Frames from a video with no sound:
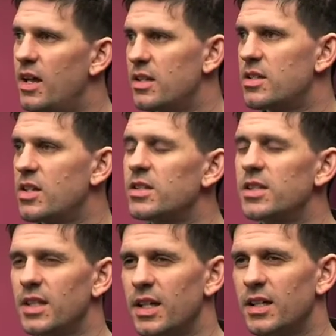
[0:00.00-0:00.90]

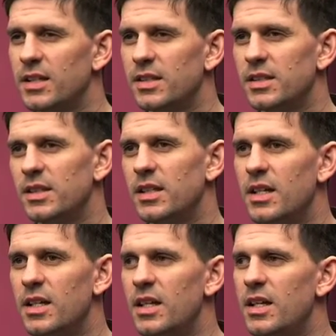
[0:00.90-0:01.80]
subtly.
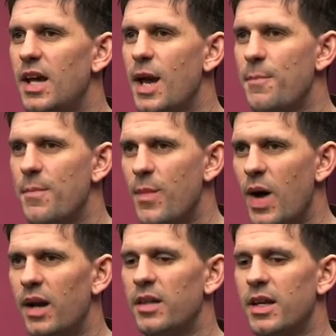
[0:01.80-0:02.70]

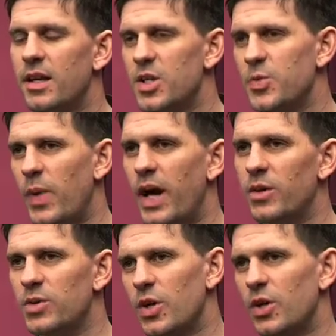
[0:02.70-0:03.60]
And I think it
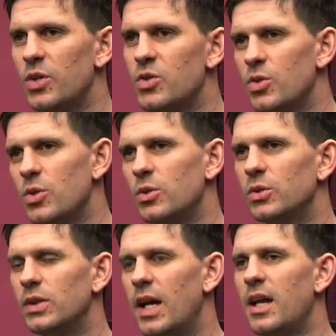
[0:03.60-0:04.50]
spirals out of control,
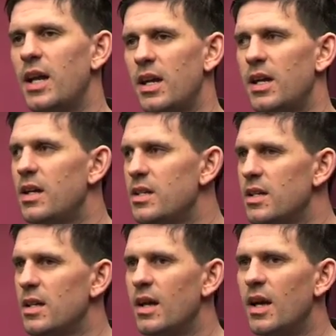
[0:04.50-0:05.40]
and he's the